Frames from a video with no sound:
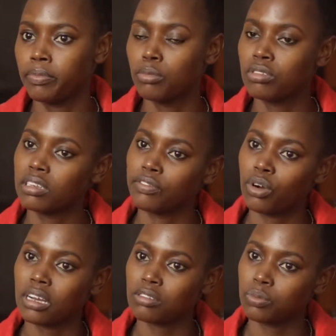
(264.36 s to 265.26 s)
mostly
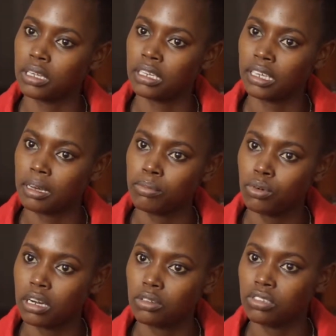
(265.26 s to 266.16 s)
focus in Kiambu
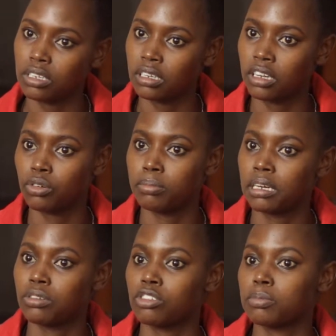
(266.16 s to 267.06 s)
County and in Nairobi
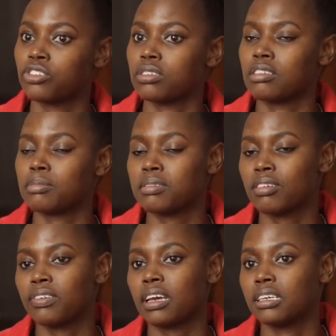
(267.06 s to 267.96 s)
County,
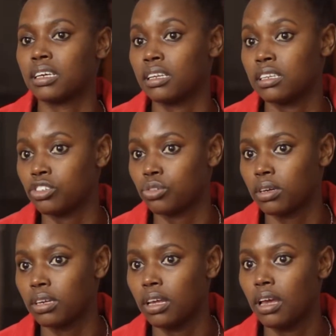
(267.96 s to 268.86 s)
specifically
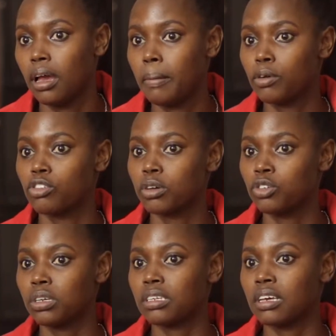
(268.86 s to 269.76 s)
Kileleshwa, because we're
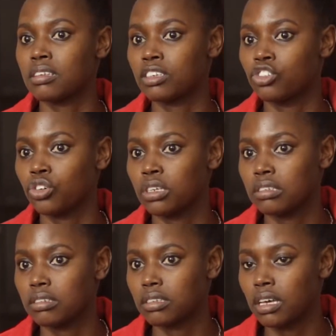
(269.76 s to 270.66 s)
doing it as a joint